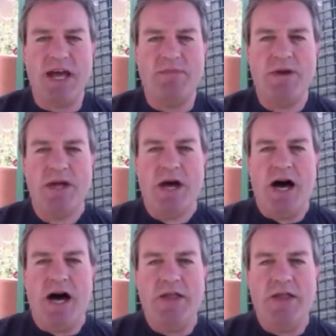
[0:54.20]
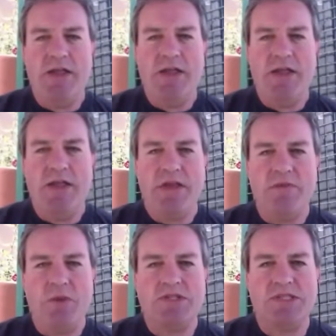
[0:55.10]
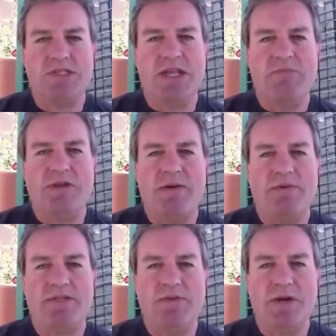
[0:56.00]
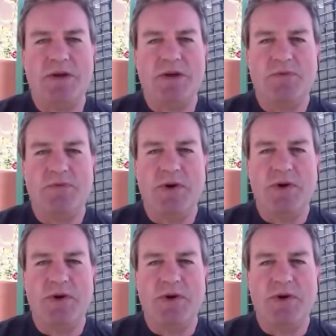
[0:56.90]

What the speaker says: Time that kind of looks at the same topics that we go through on the